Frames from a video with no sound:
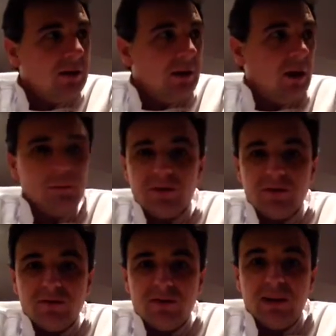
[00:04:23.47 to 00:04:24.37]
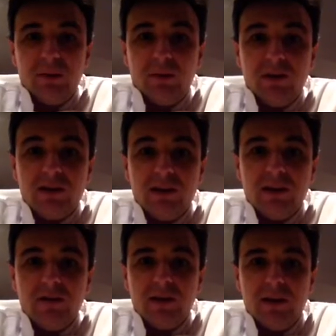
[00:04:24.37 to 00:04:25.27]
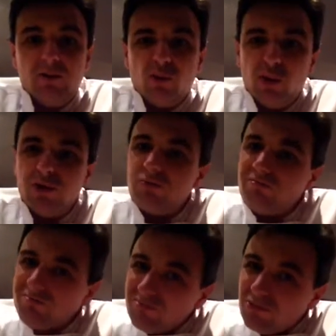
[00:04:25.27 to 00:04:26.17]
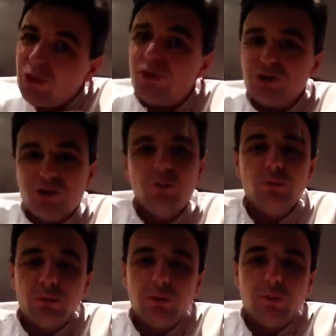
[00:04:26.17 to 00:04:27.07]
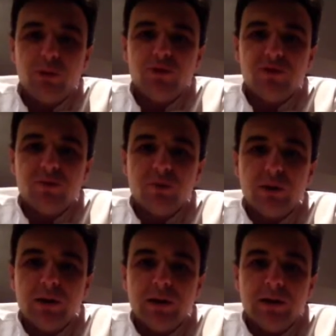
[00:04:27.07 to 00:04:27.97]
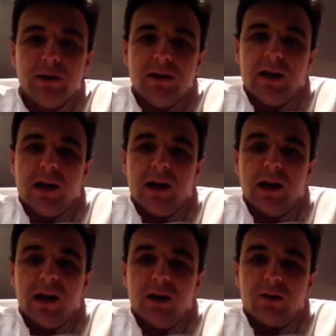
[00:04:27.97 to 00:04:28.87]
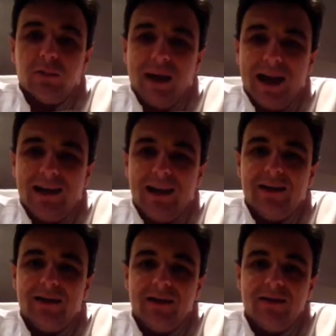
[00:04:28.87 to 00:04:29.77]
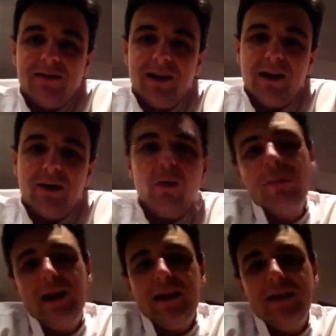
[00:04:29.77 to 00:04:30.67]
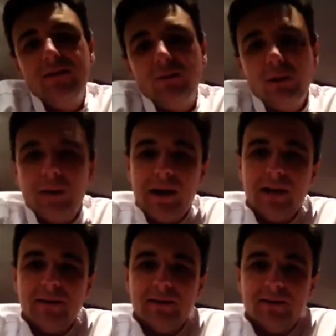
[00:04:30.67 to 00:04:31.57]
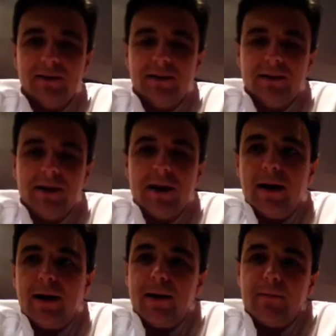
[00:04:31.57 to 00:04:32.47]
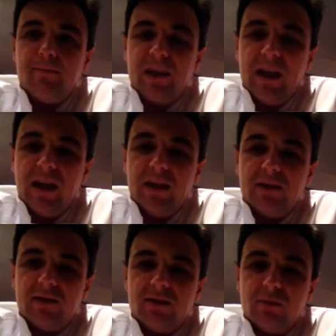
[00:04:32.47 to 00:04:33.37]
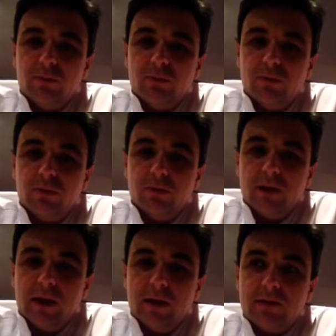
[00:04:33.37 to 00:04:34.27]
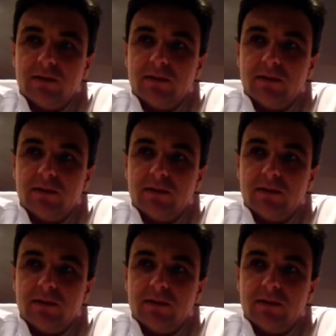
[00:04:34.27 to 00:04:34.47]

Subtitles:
elements of sustainability and quite traditional approaches to brewing. Look at Panhead, what Panhead's all about, and we'll look at